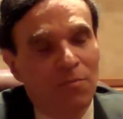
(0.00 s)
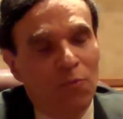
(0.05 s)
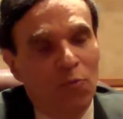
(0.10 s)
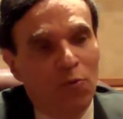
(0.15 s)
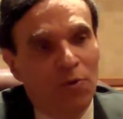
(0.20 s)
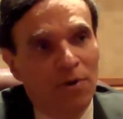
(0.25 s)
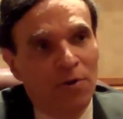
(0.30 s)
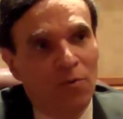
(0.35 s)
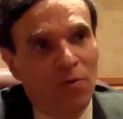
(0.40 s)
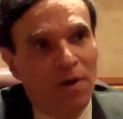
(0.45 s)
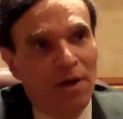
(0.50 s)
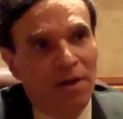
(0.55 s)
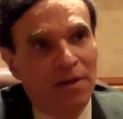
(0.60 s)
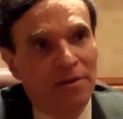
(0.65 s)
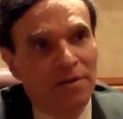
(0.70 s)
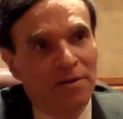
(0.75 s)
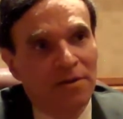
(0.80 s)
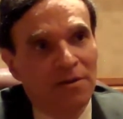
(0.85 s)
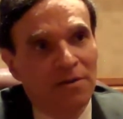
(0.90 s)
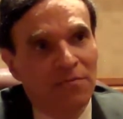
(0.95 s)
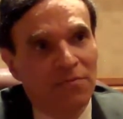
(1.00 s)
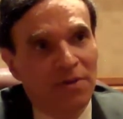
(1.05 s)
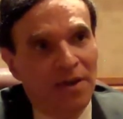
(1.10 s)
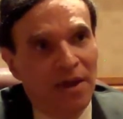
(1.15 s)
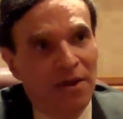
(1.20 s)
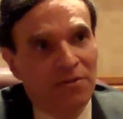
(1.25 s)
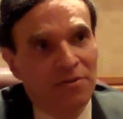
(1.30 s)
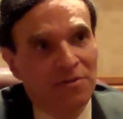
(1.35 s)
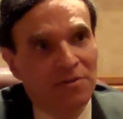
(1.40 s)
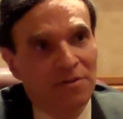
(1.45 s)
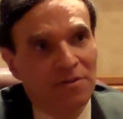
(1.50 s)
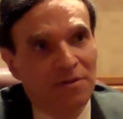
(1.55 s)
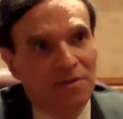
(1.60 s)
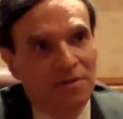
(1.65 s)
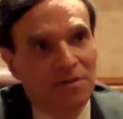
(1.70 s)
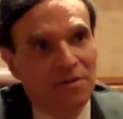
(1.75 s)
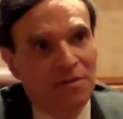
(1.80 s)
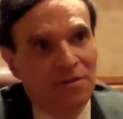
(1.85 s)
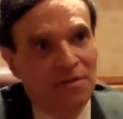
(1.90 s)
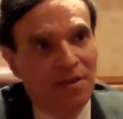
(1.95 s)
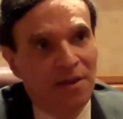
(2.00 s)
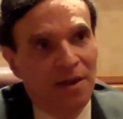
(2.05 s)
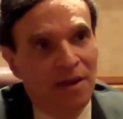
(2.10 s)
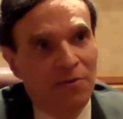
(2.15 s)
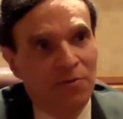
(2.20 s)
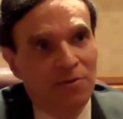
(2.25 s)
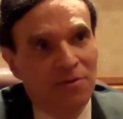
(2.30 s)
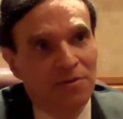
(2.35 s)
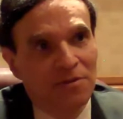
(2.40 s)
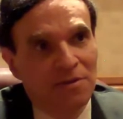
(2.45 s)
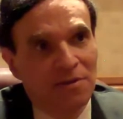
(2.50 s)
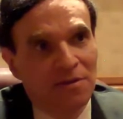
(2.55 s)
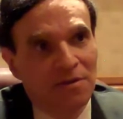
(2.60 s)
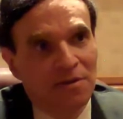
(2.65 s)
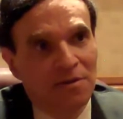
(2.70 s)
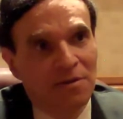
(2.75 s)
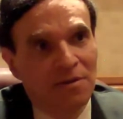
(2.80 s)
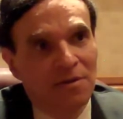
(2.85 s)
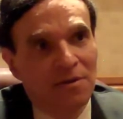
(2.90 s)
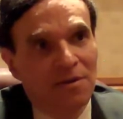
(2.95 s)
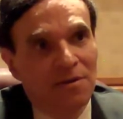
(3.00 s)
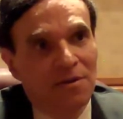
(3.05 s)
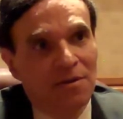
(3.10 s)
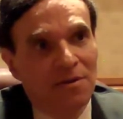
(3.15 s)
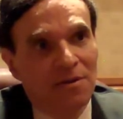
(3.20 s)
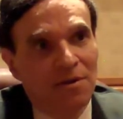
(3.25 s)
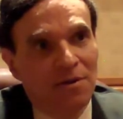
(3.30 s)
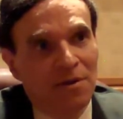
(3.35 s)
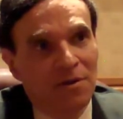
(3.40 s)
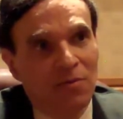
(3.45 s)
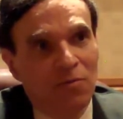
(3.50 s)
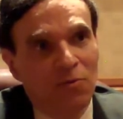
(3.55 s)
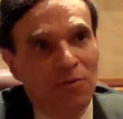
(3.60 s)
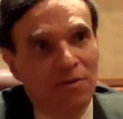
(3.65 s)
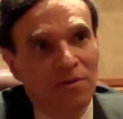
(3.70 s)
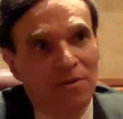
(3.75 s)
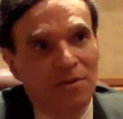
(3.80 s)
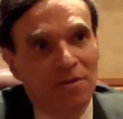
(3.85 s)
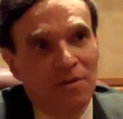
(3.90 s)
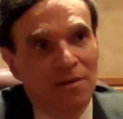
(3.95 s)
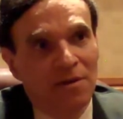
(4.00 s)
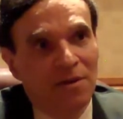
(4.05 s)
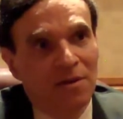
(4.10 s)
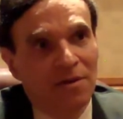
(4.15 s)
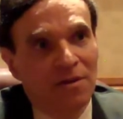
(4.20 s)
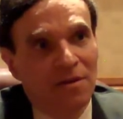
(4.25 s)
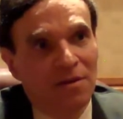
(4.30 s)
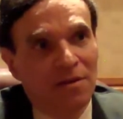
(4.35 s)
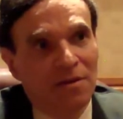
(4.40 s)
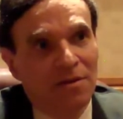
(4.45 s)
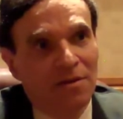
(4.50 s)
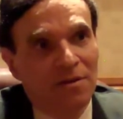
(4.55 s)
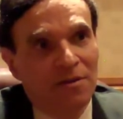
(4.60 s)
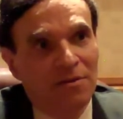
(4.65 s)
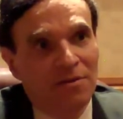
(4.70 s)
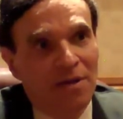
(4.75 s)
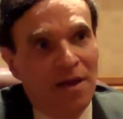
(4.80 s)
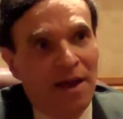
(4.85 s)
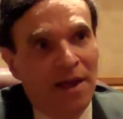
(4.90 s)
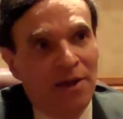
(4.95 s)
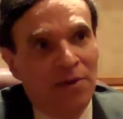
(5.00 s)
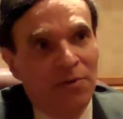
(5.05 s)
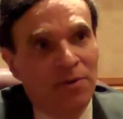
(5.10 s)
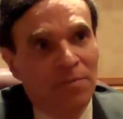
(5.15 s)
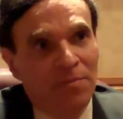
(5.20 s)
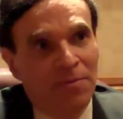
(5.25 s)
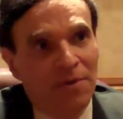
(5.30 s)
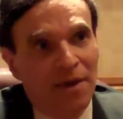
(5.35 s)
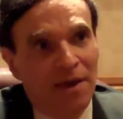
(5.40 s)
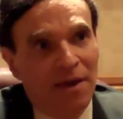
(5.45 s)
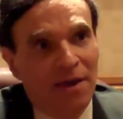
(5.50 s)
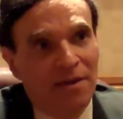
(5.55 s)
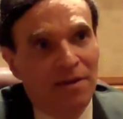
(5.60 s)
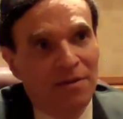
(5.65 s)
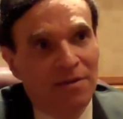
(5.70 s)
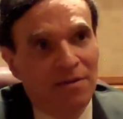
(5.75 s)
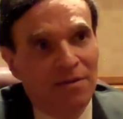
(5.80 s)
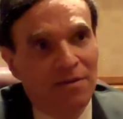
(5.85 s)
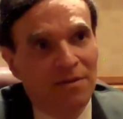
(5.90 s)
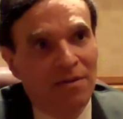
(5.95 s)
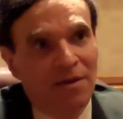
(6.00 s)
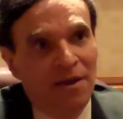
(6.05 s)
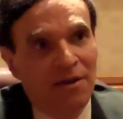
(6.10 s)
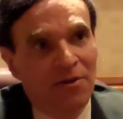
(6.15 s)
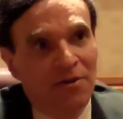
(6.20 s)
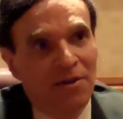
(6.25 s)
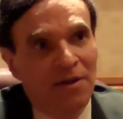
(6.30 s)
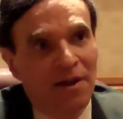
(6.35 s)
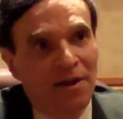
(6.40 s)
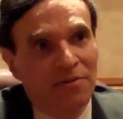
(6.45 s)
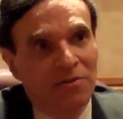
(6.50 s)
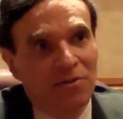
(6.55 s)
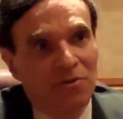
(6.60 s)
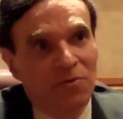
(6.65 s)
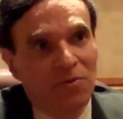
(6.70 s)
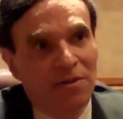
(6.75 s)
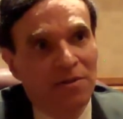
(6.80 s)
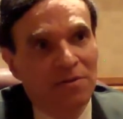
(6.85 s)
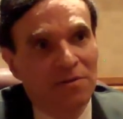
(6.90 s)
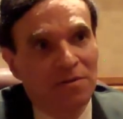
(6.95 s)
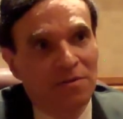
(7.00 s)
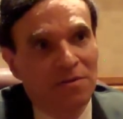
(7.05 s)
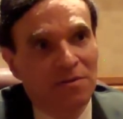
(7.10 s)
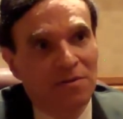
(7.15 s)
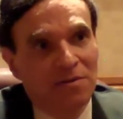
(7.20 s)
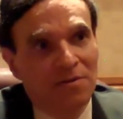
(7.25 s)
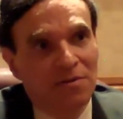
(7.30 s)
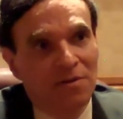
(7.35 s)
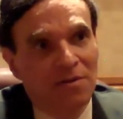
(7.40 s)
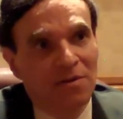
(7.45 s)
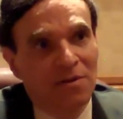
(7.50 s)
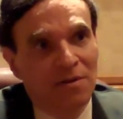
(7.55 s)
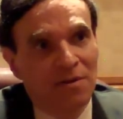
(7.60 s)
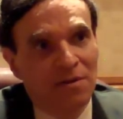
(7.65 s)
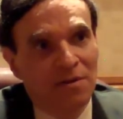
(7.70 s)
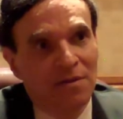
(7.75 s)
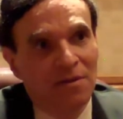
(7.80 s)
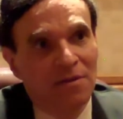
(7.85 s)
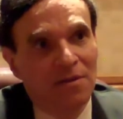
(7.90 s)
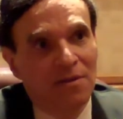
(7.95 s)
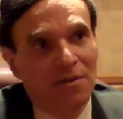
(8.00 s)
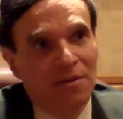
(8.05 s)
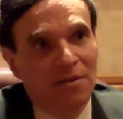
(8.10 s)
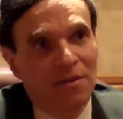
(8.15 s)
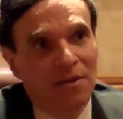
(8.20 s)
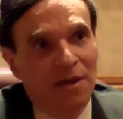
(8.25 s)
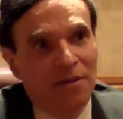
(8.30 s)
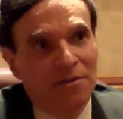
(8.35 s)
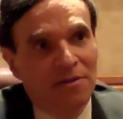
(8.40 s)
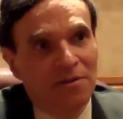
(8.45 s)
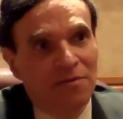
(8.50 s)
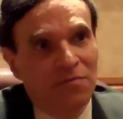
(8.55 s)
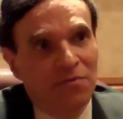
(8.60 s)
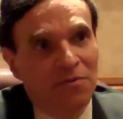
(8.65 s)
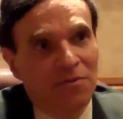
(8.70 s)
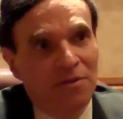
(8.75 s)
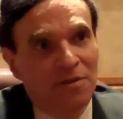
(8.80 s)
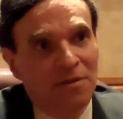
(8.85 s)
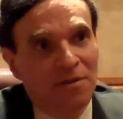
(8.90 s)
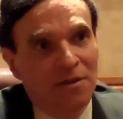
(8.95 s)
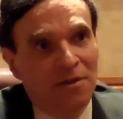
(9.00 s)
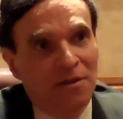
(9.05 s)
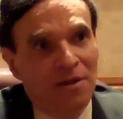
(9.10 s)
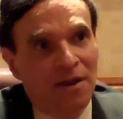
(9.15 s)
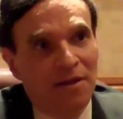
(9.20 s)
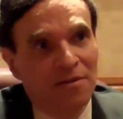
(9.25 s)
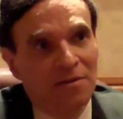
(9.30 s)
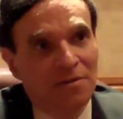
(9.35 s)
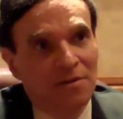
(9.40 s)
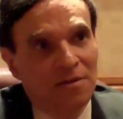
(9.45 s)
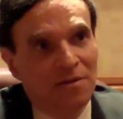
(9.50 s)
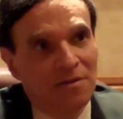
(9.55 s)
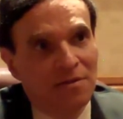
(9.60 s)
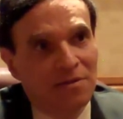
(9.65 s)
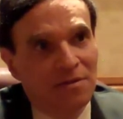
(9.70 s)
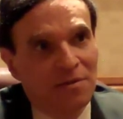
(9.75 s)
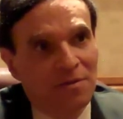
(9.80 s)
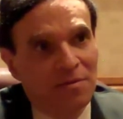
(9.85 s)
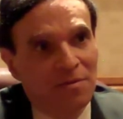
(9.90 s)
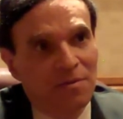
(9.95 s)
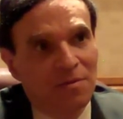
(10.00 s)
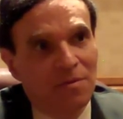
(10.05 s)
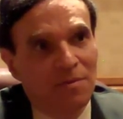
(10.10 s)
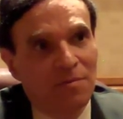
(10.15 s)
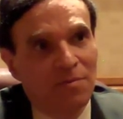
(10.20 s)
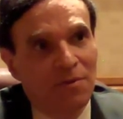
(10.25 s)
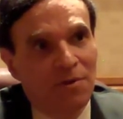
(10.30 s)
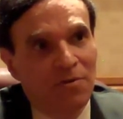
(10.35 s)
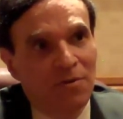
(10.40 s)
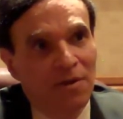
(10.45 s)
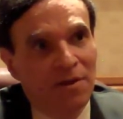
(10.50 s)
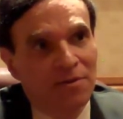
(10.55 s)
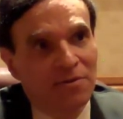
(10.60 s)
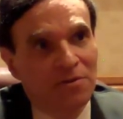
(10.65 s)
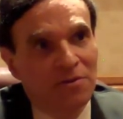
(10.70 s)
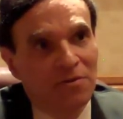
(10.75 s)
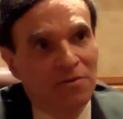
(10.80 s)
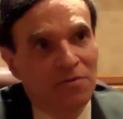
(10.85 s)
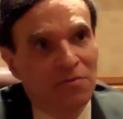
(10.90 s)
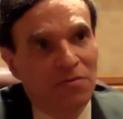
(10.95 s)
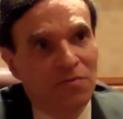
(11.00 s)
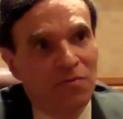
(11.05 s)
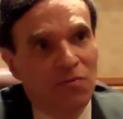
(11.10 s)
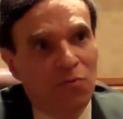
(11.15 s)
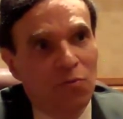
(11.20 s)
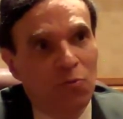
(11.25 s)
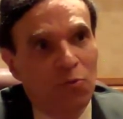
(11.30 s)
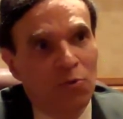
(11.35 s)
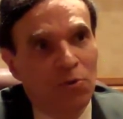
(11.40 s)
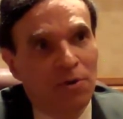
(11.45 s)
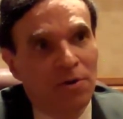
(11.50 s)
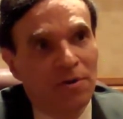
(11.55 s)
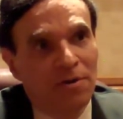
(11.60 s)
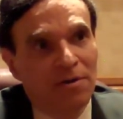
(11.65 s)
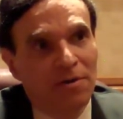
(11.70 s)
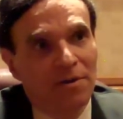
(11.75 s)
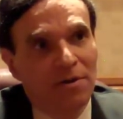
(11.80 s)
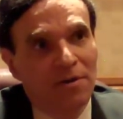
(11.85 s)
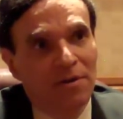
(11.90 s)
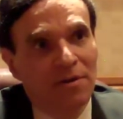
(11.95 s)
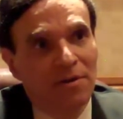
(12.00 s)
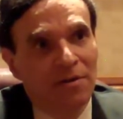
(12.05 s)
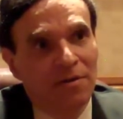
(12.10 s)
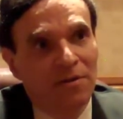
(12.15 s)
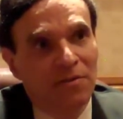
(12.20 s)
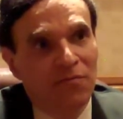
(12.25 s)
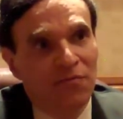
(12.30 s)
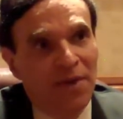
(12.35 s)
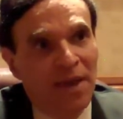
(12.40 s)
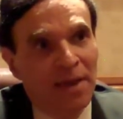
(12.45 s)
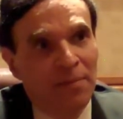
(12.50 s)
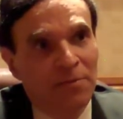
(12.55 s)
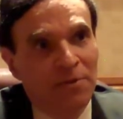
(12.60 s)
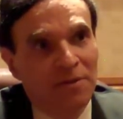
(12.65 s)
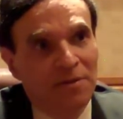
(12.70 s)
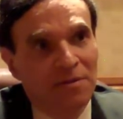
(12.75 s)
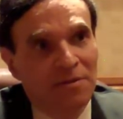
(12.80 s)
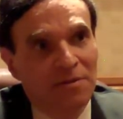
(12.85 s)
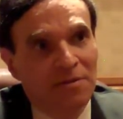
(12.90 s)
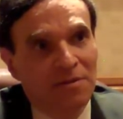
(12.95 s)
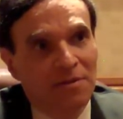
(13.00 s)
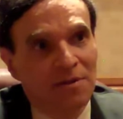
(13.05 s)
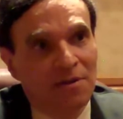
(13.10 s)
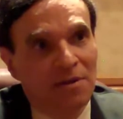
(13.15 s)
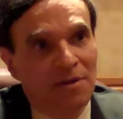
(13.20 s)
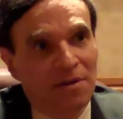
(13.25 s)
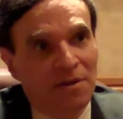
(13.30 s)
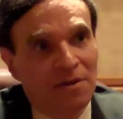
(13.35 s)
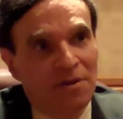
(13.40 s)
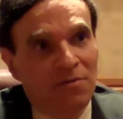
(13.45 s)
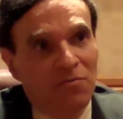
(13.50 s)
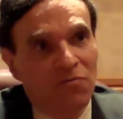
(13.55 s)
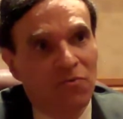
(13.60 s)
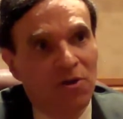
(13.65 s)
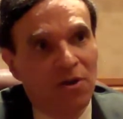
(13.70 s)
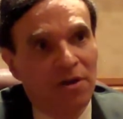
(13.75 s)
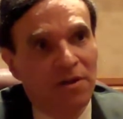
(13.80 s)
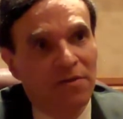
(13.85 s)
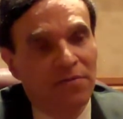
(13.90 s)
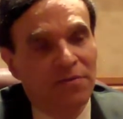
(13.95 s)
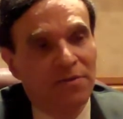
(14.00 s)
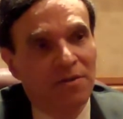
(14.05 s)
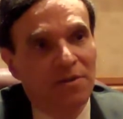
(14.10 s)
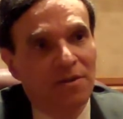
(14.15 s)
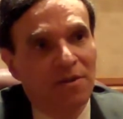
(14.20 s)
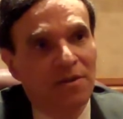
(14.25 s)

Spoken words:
poor quality of counseling that I was seeing, with dire impact, dire consequences, not just for the non-citizen, but also for the families involved.